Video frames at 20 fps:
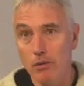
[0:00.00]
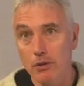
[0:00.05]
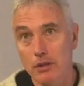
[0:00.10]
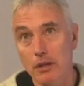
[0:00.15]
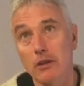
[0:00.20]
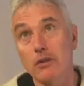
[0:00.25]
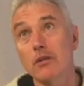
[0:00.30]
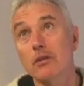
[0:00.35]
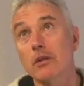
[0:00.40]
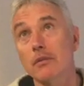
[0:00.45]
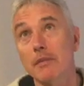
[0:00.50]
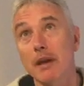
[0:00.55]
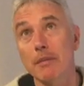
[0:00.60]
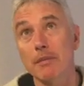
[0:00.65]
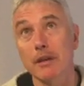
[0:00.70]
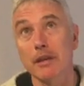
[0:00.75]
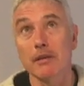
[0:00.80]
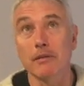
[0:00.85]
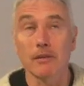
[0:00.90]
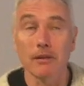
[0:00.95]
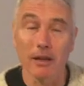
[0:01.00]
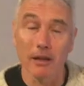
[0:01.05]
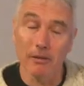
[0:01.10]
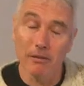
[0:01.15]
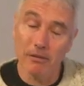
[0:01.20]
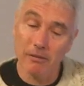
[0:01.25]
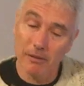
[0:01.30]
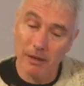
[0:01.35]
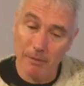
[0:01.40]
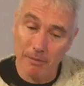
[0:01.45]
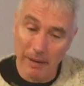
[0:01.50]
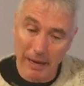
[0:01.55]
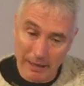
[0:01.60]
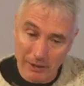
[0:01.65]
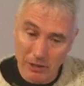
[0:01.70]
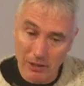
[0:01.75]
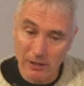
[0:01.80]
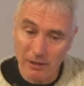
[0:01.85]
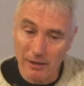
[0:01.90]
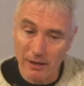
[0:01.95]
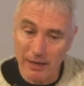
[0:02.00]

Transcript: So you can maybe, imagine,